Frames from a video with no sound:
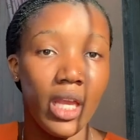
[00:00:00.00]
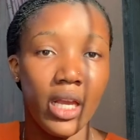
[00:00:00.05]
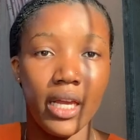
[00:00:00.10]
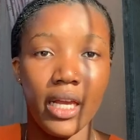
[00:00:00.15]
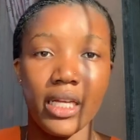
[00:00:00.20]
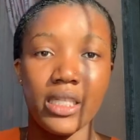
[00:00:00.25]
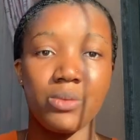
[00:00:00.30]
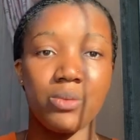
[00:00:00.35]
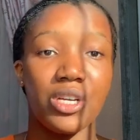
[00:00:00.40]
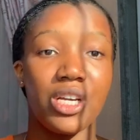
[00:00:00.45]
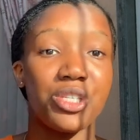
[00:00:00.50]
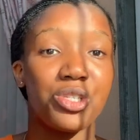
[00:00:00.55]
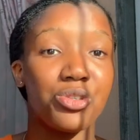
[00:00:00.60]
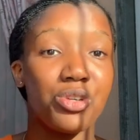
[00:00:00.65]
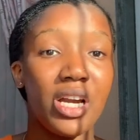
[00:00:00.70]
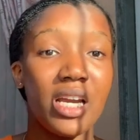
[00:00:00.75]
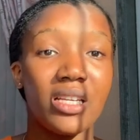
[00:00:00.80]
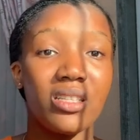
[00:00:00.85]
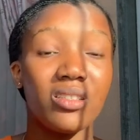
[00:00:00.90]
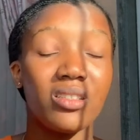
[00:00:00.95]
Yes, when you're
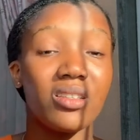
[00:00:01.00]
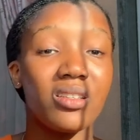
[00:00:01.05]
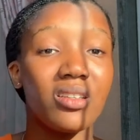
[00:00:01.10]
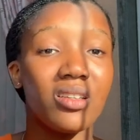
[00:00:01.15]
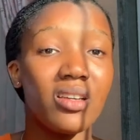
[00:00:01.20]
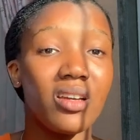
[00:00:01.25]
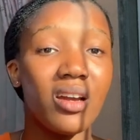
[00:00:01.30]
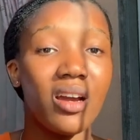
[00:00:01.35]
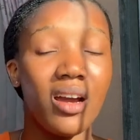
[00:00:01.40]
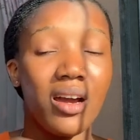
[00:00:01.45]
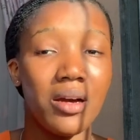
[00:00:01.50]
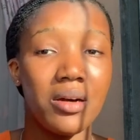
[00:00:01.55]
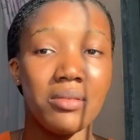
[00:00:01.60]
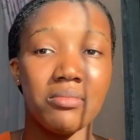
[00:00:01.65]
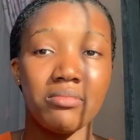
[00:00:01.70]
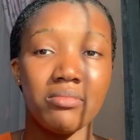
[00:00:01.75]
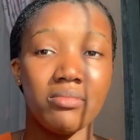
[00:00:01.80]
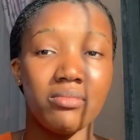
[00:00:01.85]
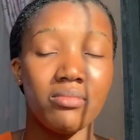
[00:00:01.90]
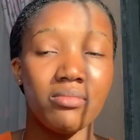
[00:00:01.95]
trying,
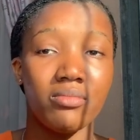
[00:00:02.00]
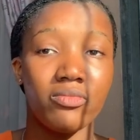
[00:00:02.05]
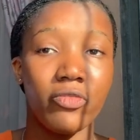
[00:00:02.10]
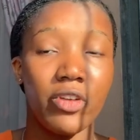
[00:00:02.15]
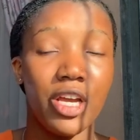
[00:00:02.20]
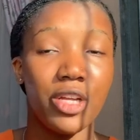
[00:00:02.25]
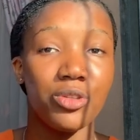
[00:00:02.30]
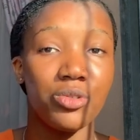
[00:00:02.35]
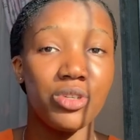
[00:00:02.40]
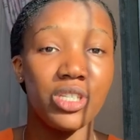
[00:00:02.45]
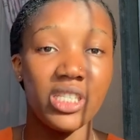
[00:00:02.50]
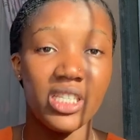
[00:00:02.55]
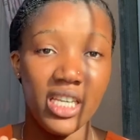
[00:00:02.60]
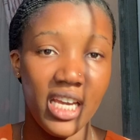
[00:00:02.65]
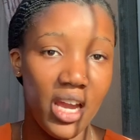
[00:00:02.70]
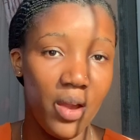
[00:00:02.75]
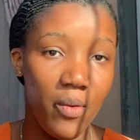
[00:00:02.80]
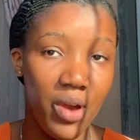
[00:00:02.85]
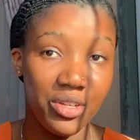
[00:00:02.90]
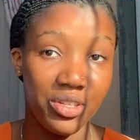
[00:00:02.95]
when you're doing
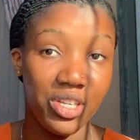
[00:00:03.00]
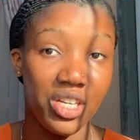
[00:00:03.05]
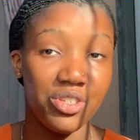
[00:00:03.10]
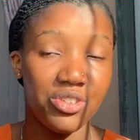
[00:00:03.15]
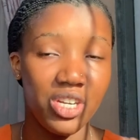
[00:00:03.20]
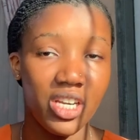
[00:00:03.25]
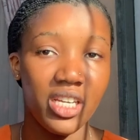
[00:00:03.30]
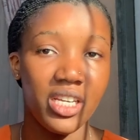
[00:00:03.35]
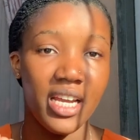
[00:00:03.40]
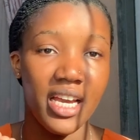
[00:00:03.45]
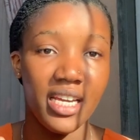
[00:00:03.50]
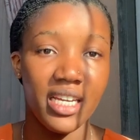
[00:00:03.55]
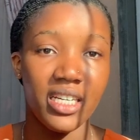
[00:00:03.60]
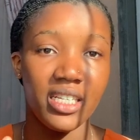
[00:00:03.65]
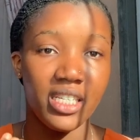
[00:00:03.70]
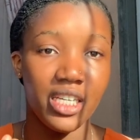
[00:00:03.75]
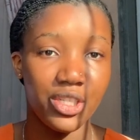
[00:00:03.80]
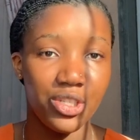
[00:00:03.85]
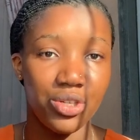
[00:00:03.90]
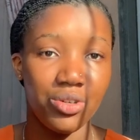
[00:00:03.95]
DIYs, when you're trying
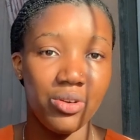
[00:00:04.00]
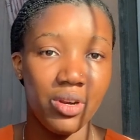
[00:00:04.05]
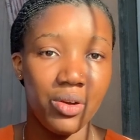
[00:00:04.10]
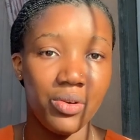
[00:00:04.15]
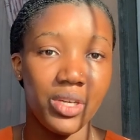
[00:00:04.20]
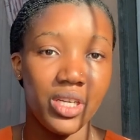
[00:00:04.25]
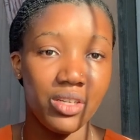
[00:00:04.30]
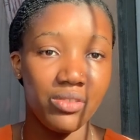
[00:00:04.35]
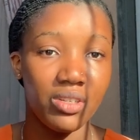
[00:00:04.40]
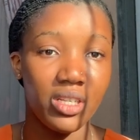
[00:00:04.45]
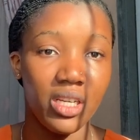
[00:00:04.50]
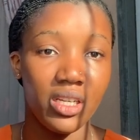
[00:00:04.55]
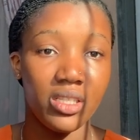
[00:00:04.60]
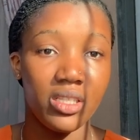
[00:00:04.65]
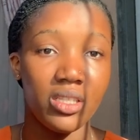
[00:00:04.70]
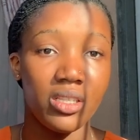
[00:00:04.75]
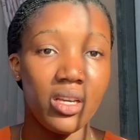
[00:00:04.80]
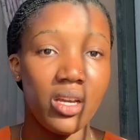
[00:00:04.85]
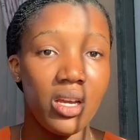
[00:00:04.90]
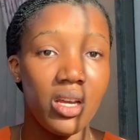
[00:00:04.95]
like natural
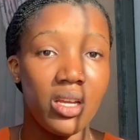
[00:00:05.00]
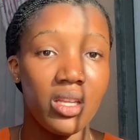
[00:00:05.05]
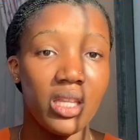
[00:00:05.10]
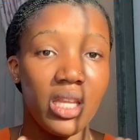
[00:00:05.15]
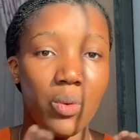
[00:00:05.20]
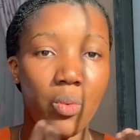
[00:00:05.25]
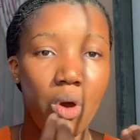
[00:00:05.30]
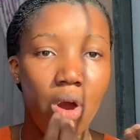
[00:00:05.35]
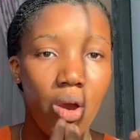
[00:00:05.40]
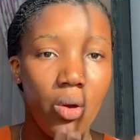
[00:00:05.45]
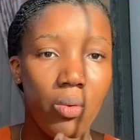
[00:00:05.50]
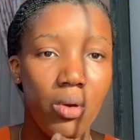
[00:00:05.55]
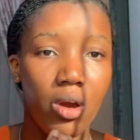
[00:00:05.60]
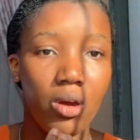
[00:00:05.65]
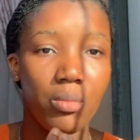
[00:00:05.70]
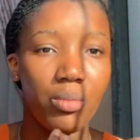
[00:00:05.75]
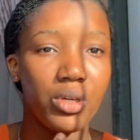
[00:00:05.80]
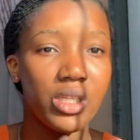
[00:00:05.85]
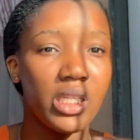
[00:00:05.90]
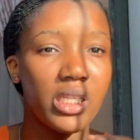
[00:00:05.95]
ingredients, they work
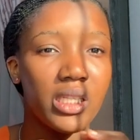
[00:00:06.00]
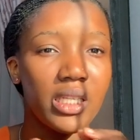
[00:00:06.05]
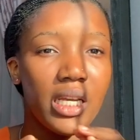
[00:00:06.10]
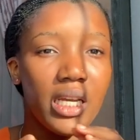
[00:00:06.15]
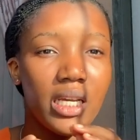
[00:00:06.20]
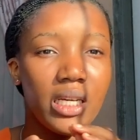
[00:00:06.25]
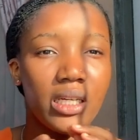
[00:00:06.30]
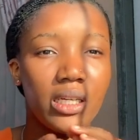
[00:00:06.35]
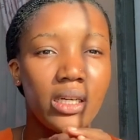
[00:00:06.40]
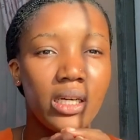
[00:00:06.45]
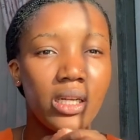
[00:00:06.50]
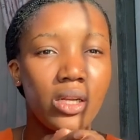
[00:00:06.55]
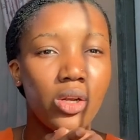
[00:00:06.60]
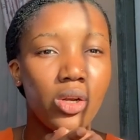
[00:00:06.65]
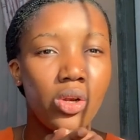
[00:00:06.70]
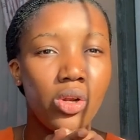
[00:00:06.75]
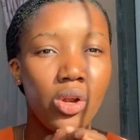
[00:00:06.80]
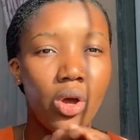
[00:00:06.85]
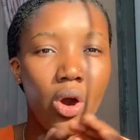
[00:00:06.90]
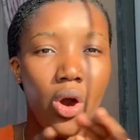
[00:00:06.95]
well, but they take
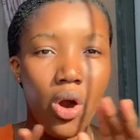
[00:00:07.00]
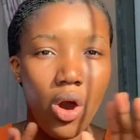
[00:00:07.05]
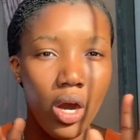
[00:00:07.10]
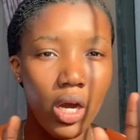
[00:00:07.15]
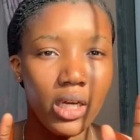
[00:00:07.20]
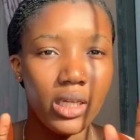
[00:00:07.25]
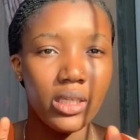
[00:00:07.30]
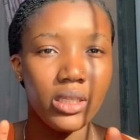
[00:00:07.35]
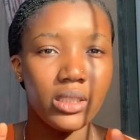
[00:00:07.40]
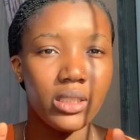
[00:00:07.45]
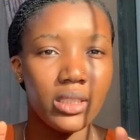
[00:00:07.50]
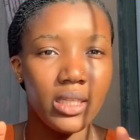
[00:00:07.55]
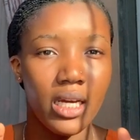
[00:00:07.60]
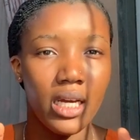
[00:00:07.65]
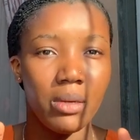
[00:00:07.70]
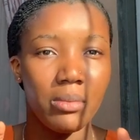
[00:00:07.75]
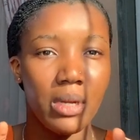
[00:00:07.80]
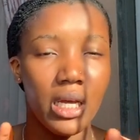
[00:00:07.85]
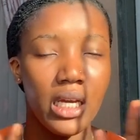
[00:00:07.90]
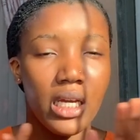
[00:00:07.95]
long
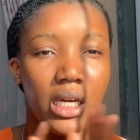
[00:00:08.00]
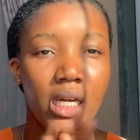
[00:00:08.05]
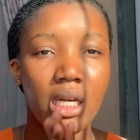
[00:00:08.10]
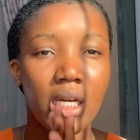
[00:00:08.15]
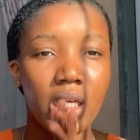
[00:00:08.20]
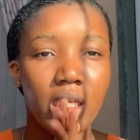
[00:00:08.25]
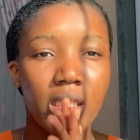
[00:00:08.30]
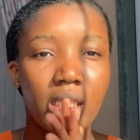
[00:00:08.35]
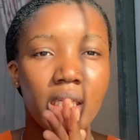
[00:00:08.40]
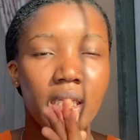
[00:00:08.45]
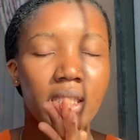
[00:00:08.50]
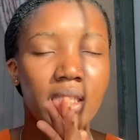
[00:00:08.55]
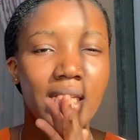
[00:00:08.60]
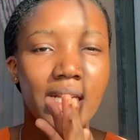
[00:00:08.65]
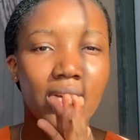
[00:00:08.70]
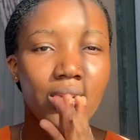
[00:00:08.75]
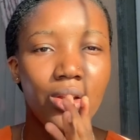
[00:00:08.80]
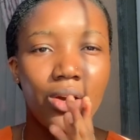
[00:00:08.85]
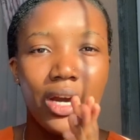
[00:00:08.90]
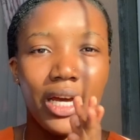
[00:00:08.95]
time. Like, they
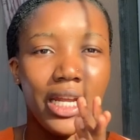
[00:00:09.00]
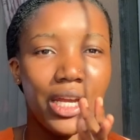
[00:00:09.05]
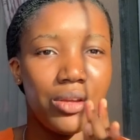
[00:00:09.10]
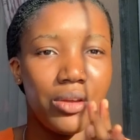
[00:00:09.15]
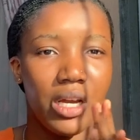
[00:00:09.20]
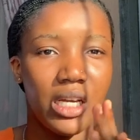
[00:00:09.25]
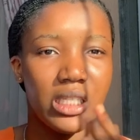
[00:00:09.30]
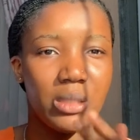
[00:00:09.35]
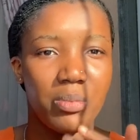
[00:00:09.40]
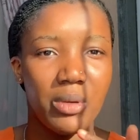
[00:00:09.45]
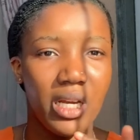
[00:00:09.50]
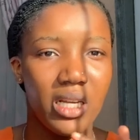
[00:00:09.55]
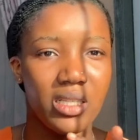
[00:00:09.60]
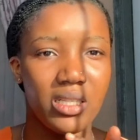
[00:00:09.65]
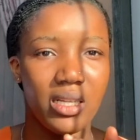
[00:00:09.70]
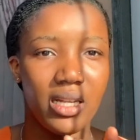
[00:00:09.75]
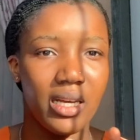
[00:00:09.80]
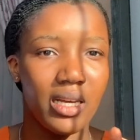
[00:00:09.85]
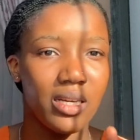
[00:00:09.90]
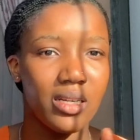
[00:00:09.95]
take longer than you
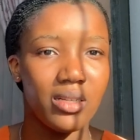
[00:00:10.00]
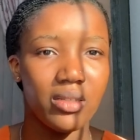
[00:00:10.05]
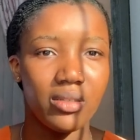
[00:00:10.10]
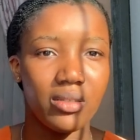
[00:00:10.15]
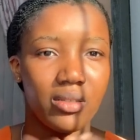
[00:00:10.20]
expect. Like,